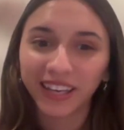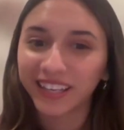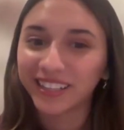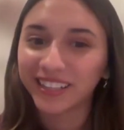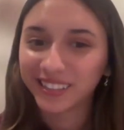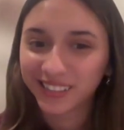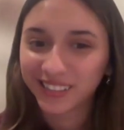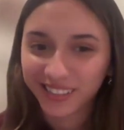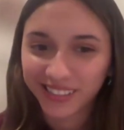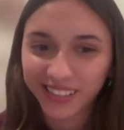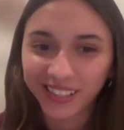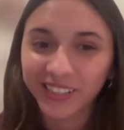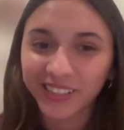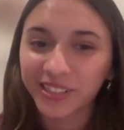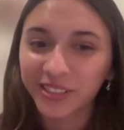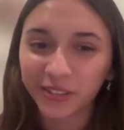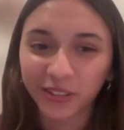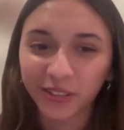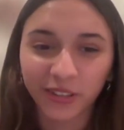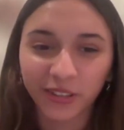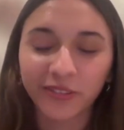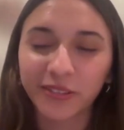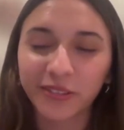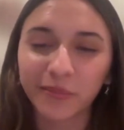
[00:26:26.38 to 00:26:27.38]
it does
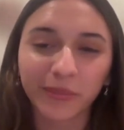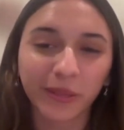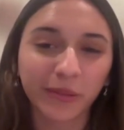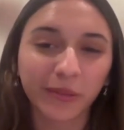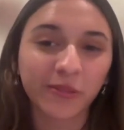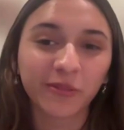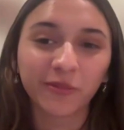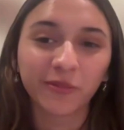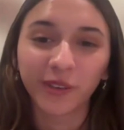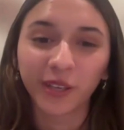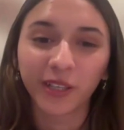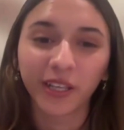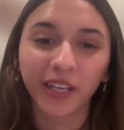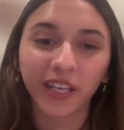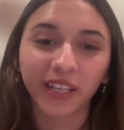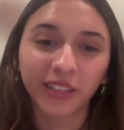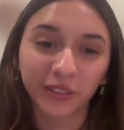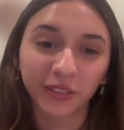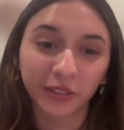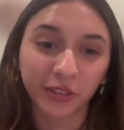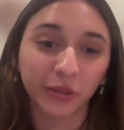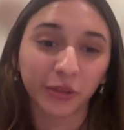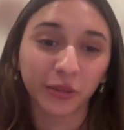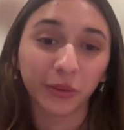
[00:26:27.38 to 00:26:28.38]
sort of sometimes feel like
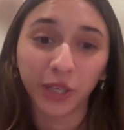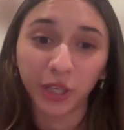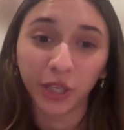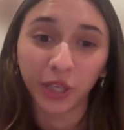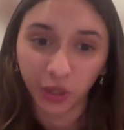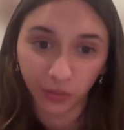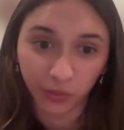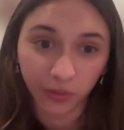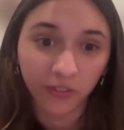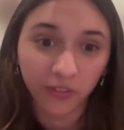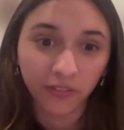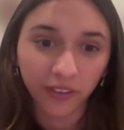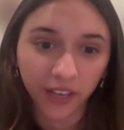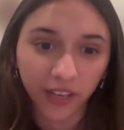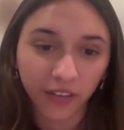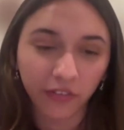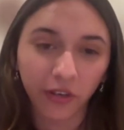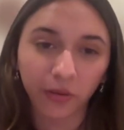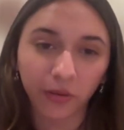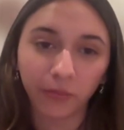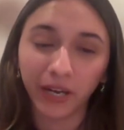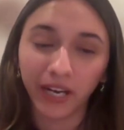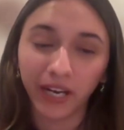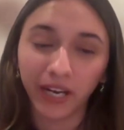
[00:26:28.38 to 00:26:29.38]
they're doing you a
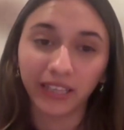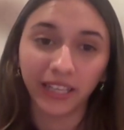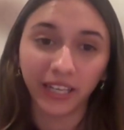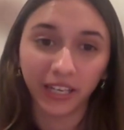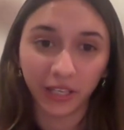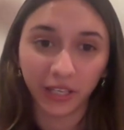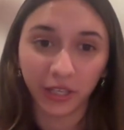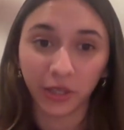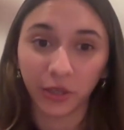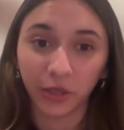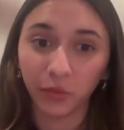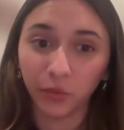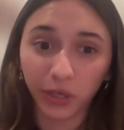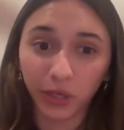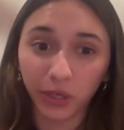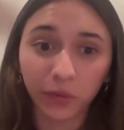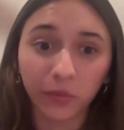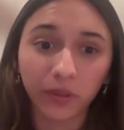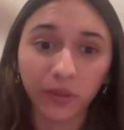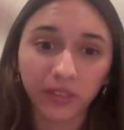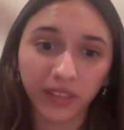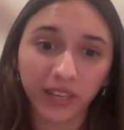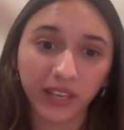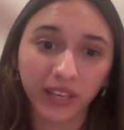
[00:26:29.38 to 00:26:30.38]
favor by letting you
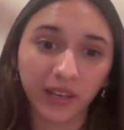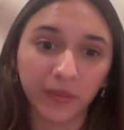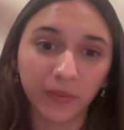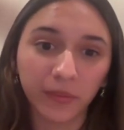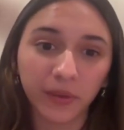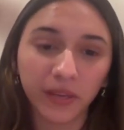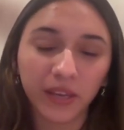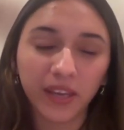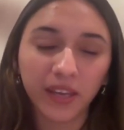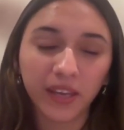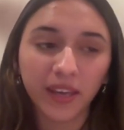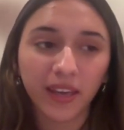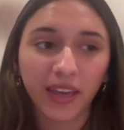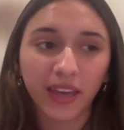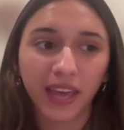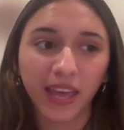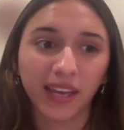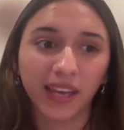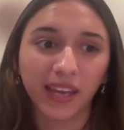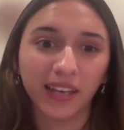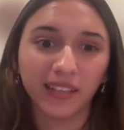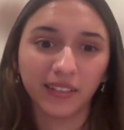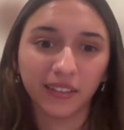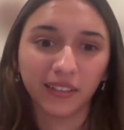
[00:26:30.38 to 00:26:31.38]
work with them
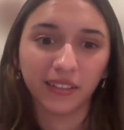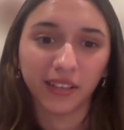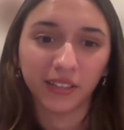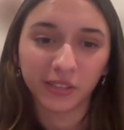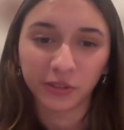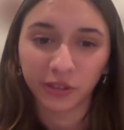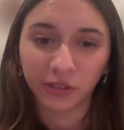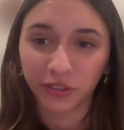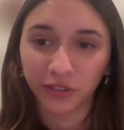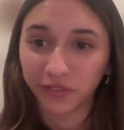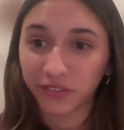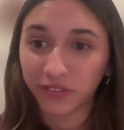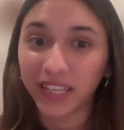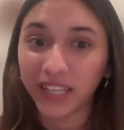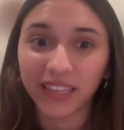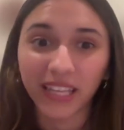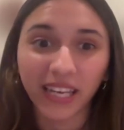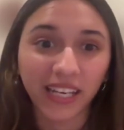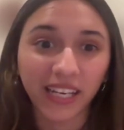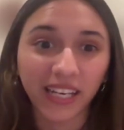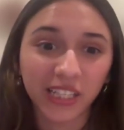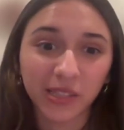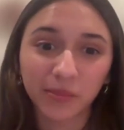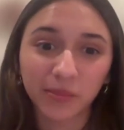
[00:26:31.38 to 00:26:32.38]
and sort of get
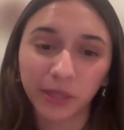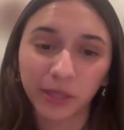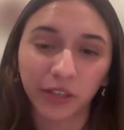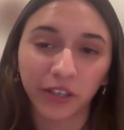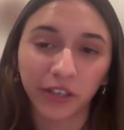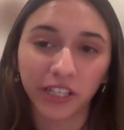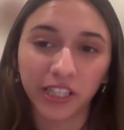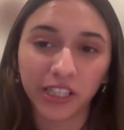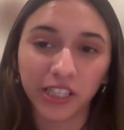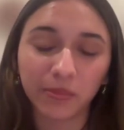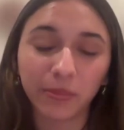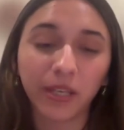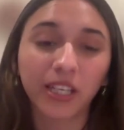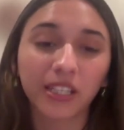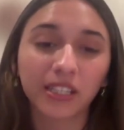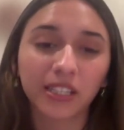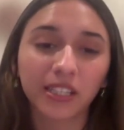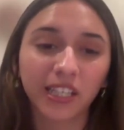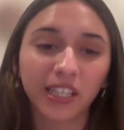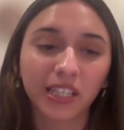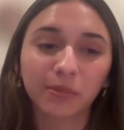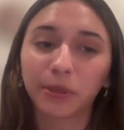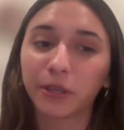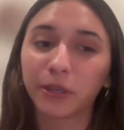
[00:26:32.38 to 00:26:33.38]
that experience
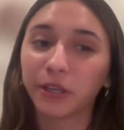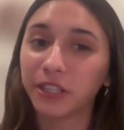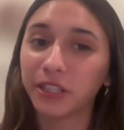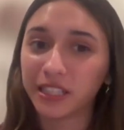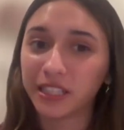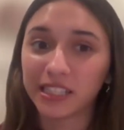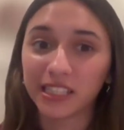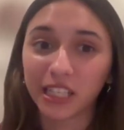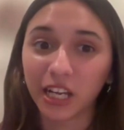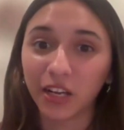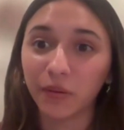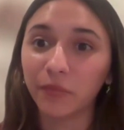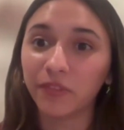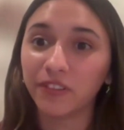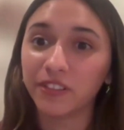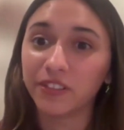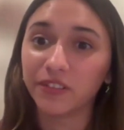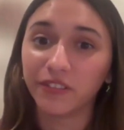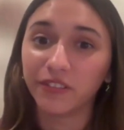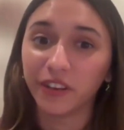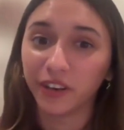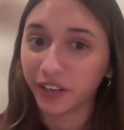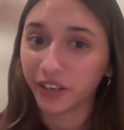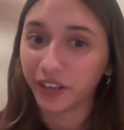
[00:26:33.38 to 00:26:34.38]
because experience itself
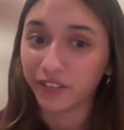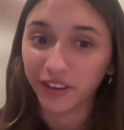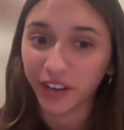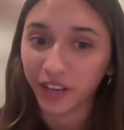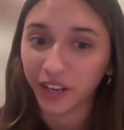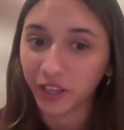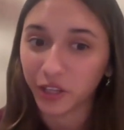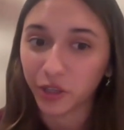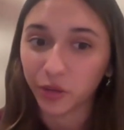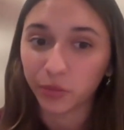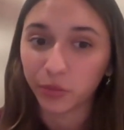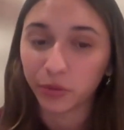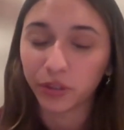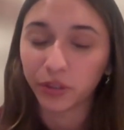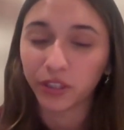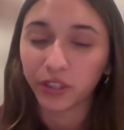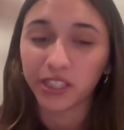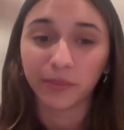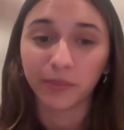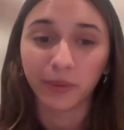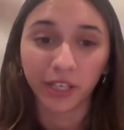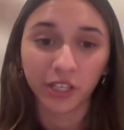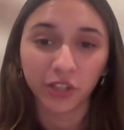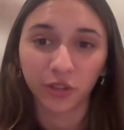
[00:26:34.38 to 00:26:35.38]
is very valuable,
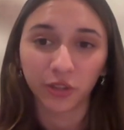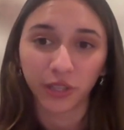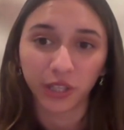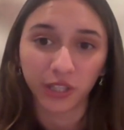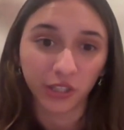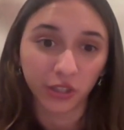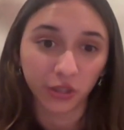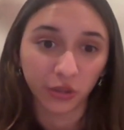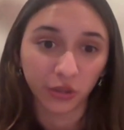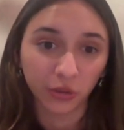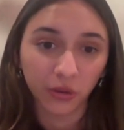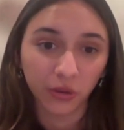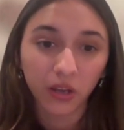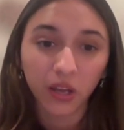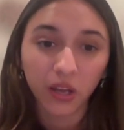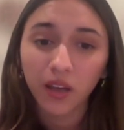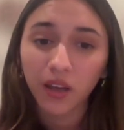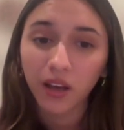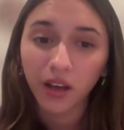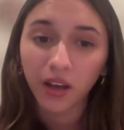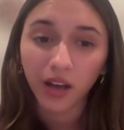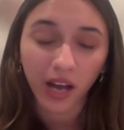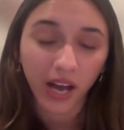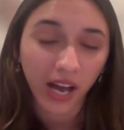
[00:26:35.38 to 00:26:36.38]
especially to
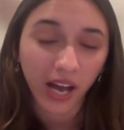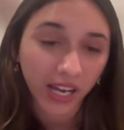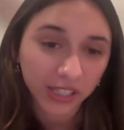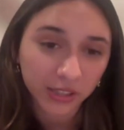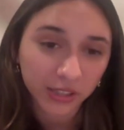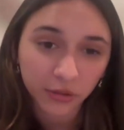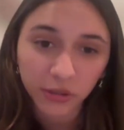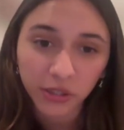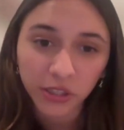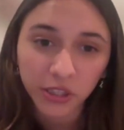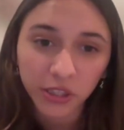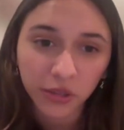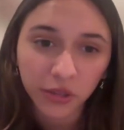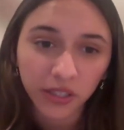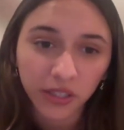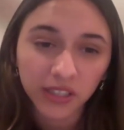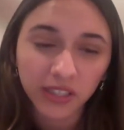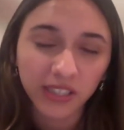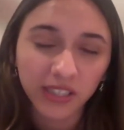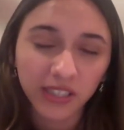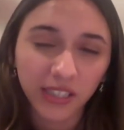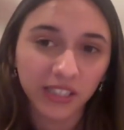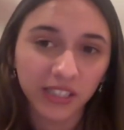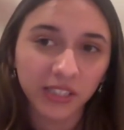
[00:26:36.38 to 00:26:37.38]
high school
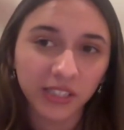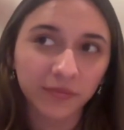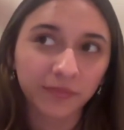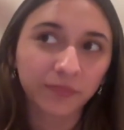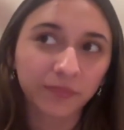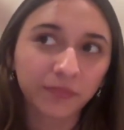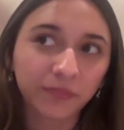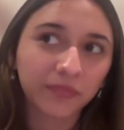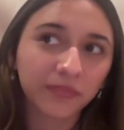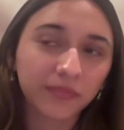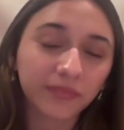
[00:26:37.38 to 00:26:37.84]
students, since